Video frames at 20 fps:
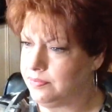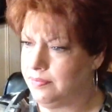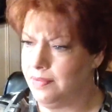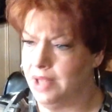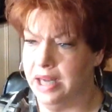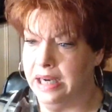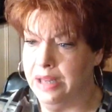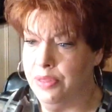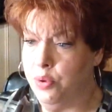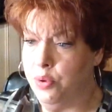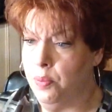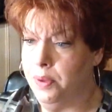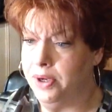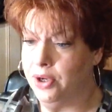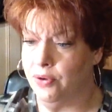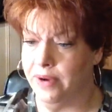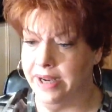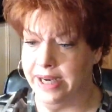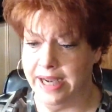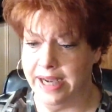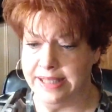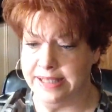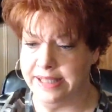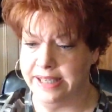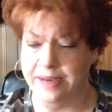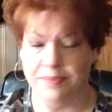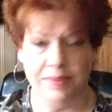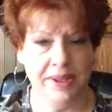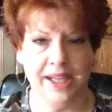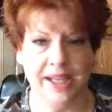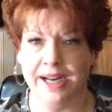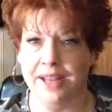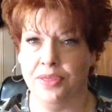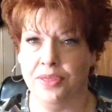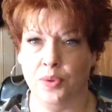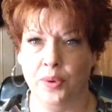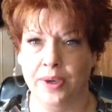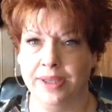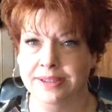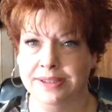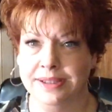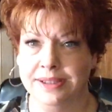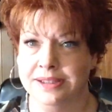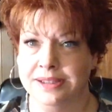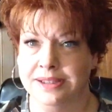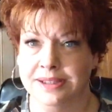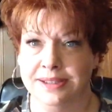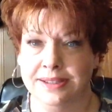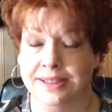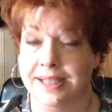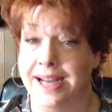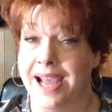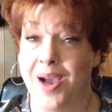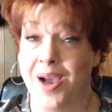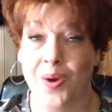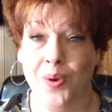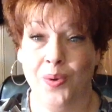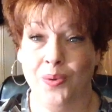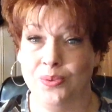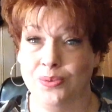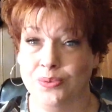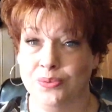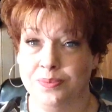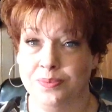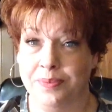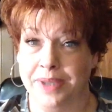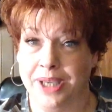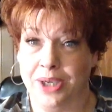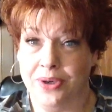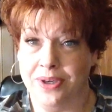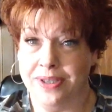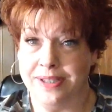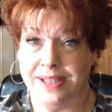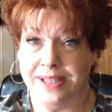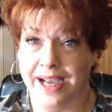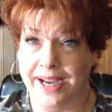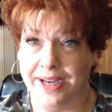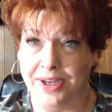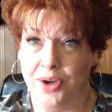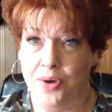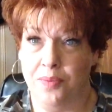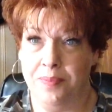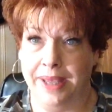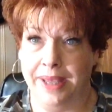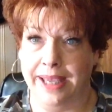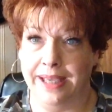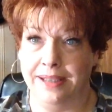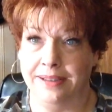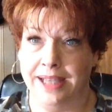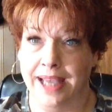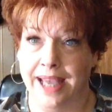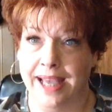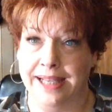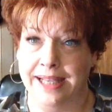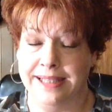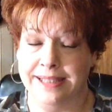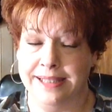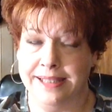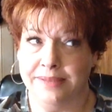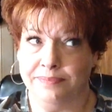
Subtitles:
And I thought, what a great idea, but then I thought, no, because I know me, and